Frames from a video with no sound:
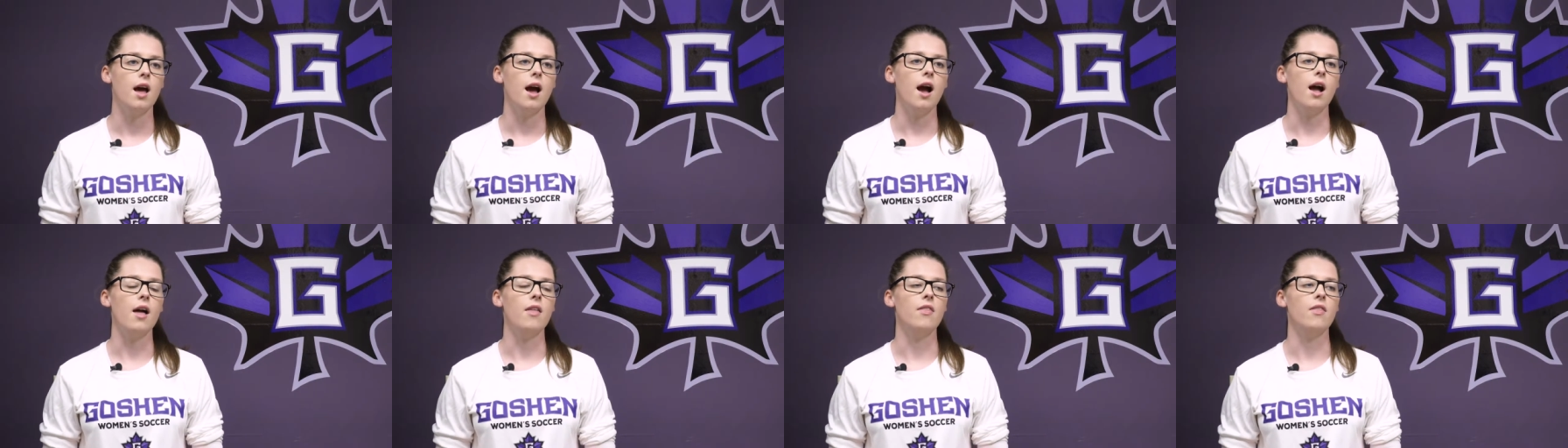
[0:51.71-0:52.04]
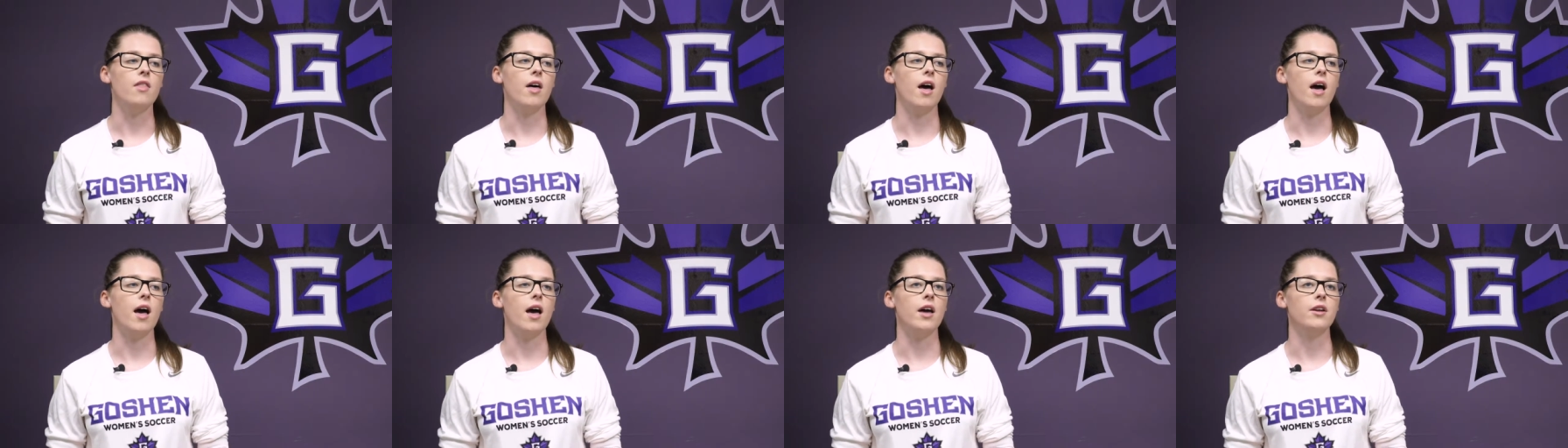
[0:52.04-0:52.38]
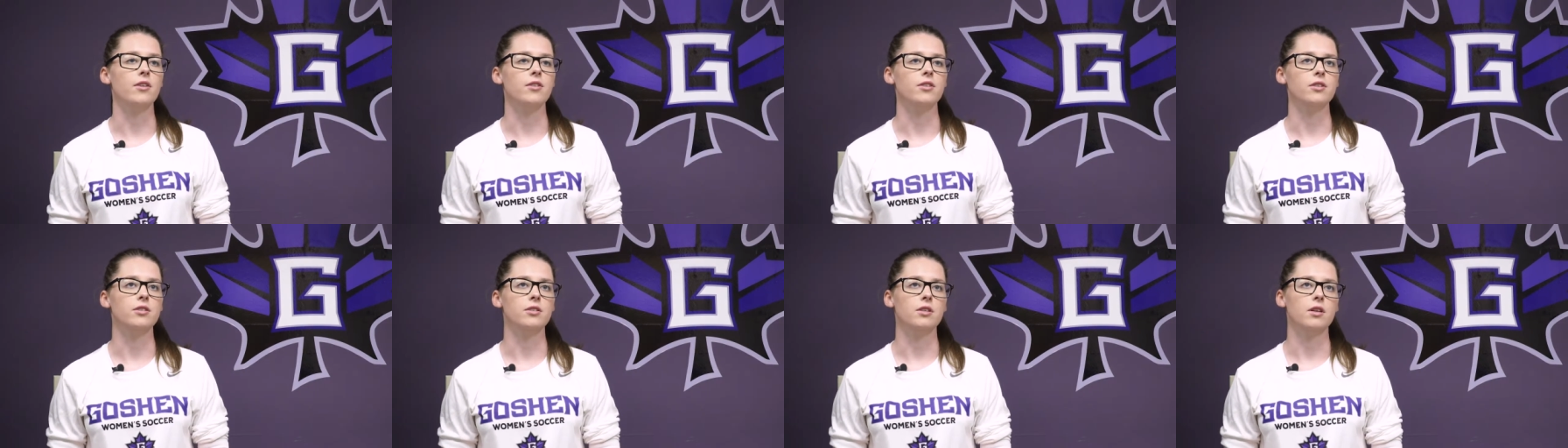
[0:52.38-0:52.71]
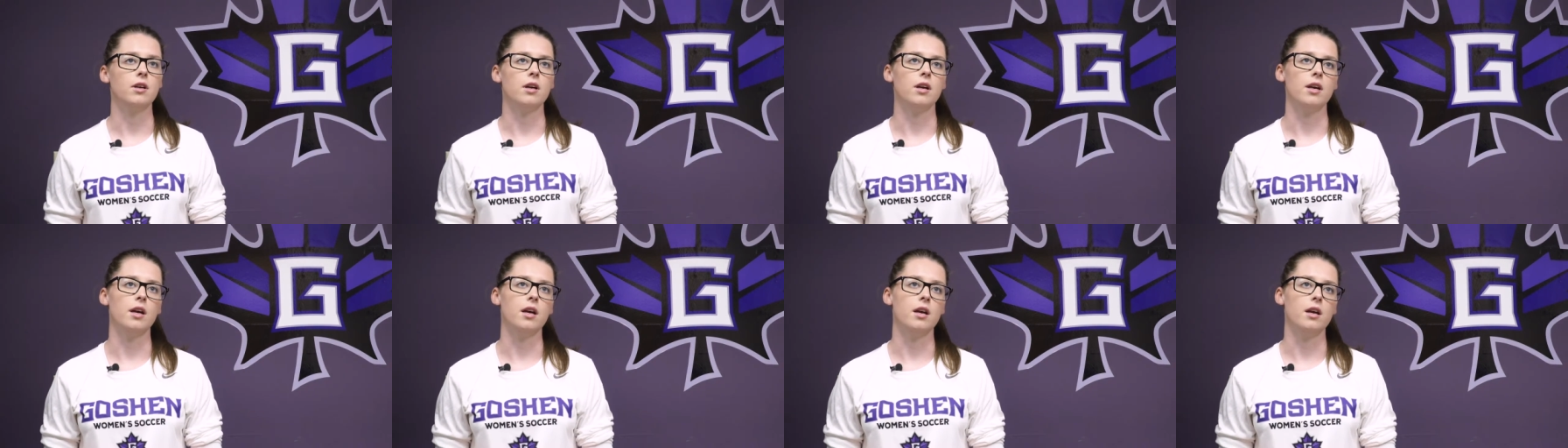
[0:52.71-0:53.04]
and then
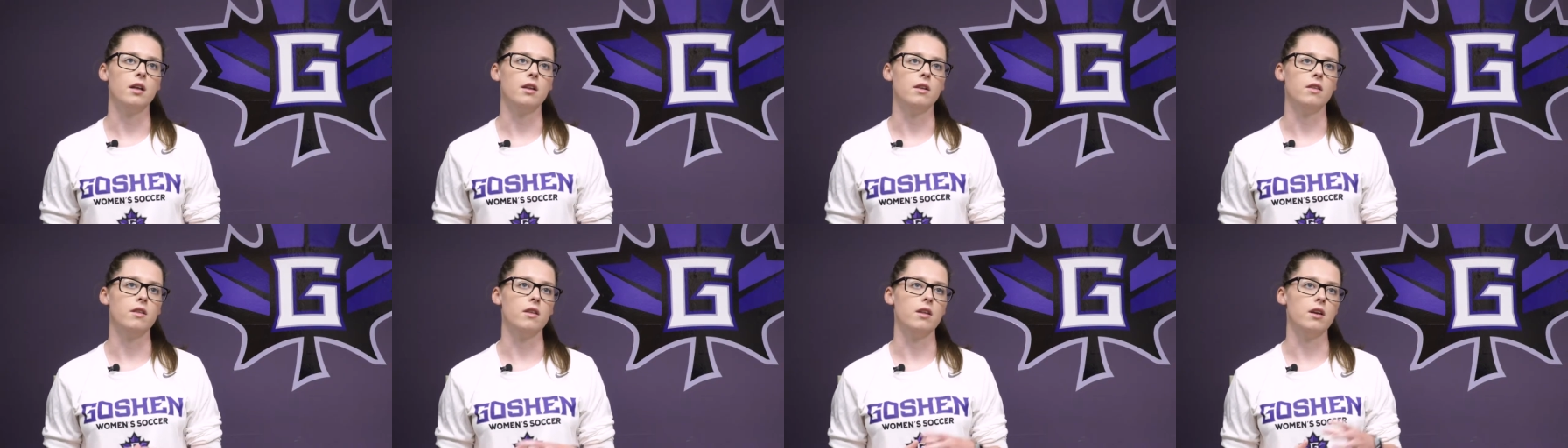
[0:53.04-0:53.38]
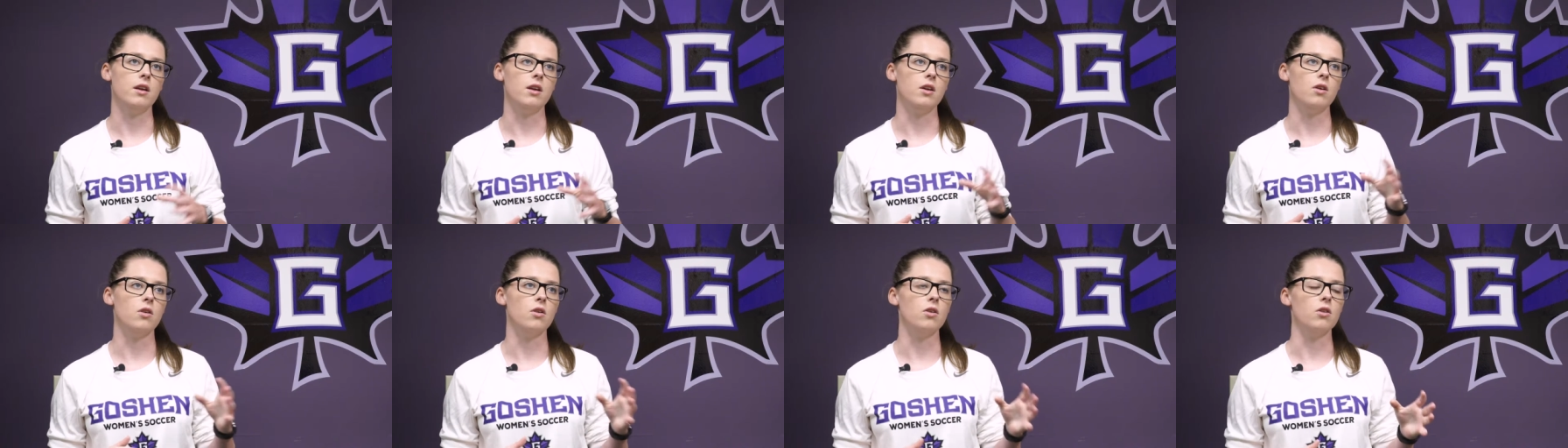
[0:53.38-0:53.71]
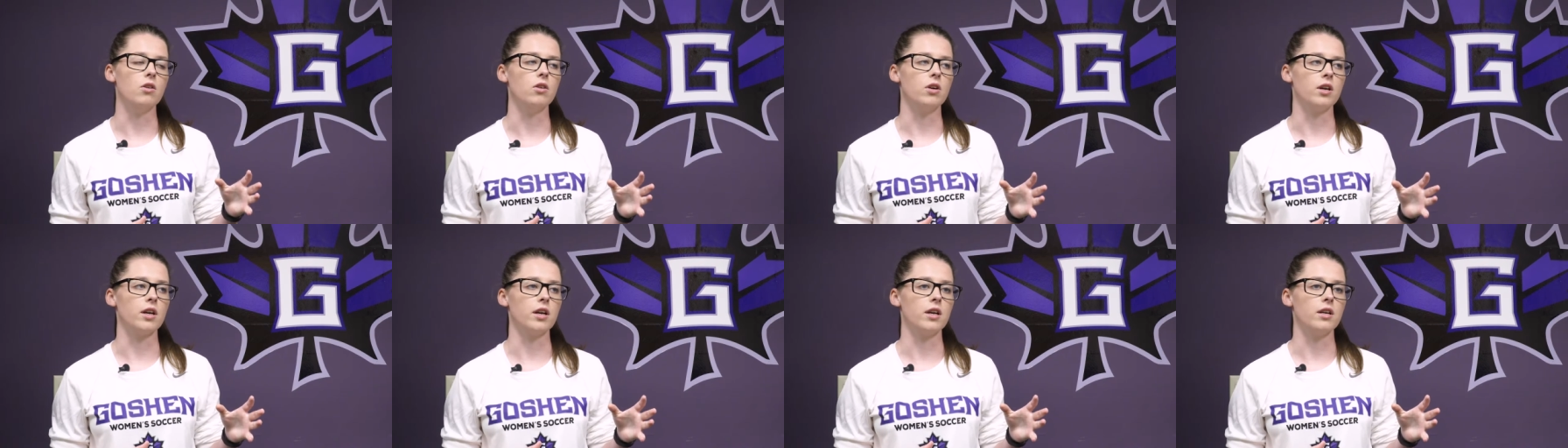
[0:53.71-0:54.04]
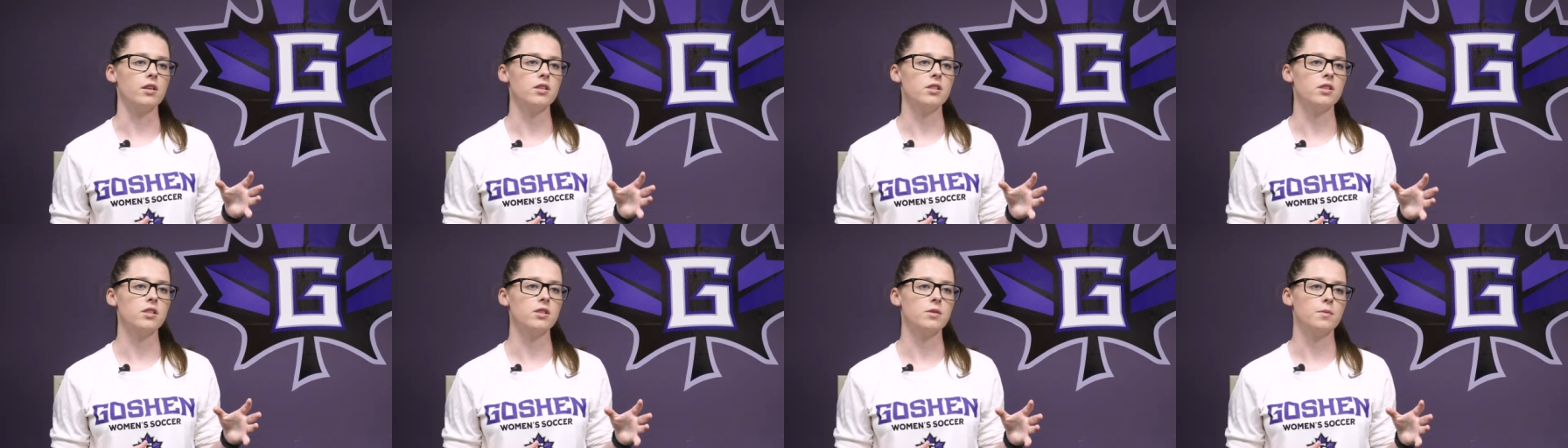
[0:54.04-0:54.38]
in the
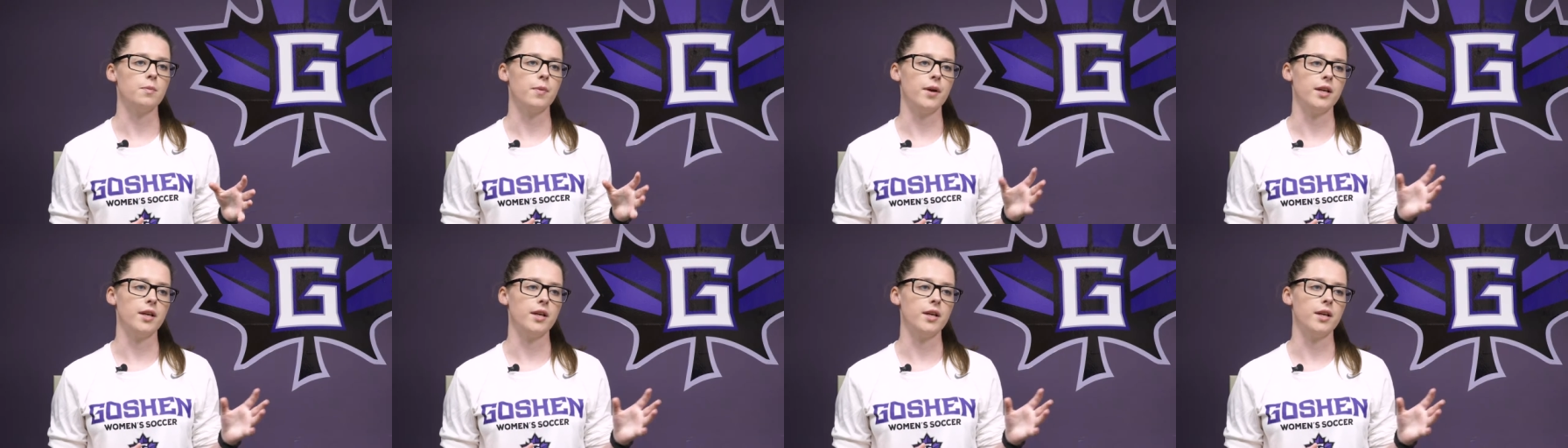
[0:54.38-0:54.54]
August,